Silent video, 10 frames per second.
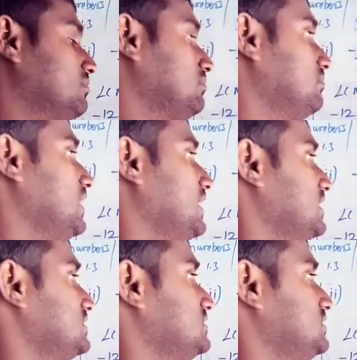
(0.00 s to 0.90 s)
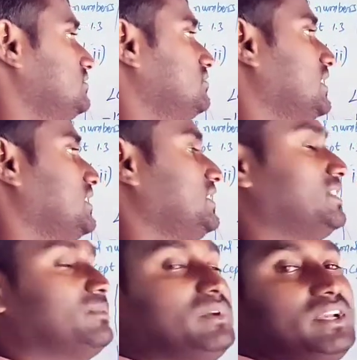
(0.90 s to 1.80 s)
minus
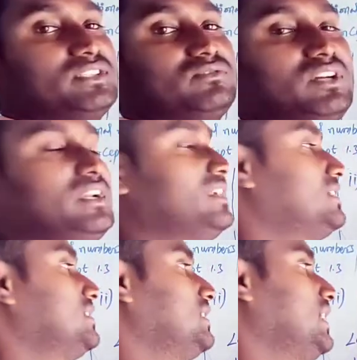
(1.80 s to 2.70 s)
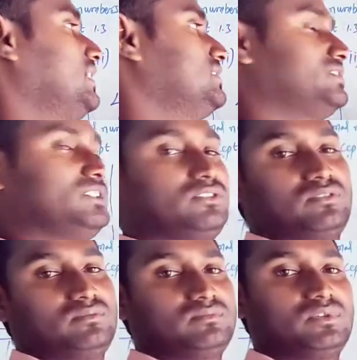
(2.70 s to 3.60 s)
1 and 0.
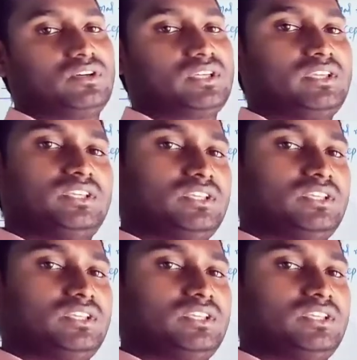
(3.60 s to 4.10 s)
Okay.